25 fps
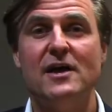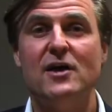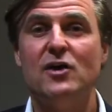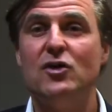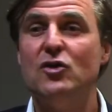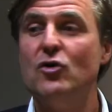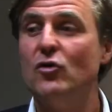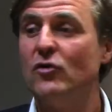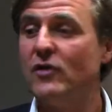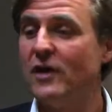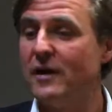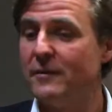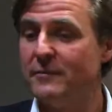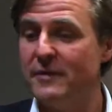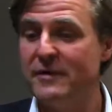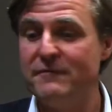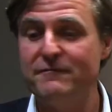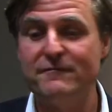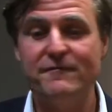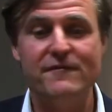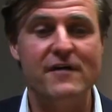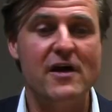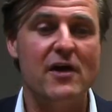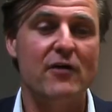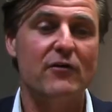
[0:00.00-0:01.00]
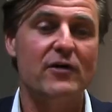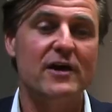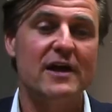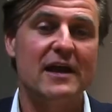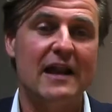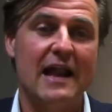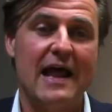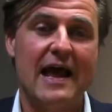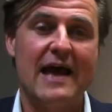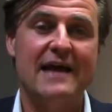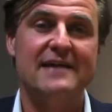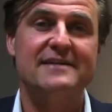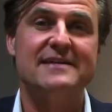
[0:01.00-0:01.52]
you're going to be very
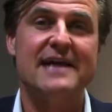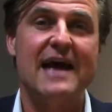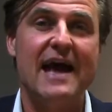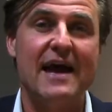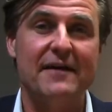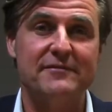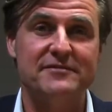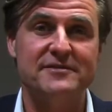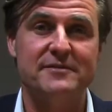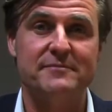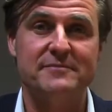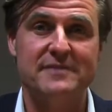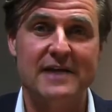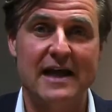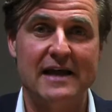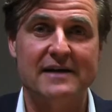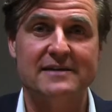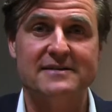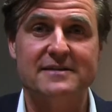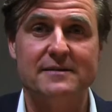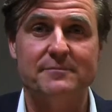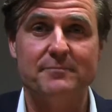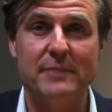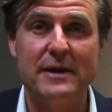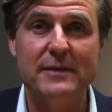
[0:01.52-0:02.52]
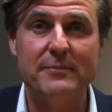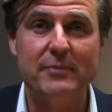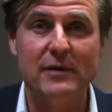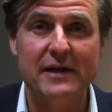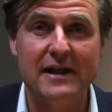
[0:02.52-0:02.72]
glad to have some talented people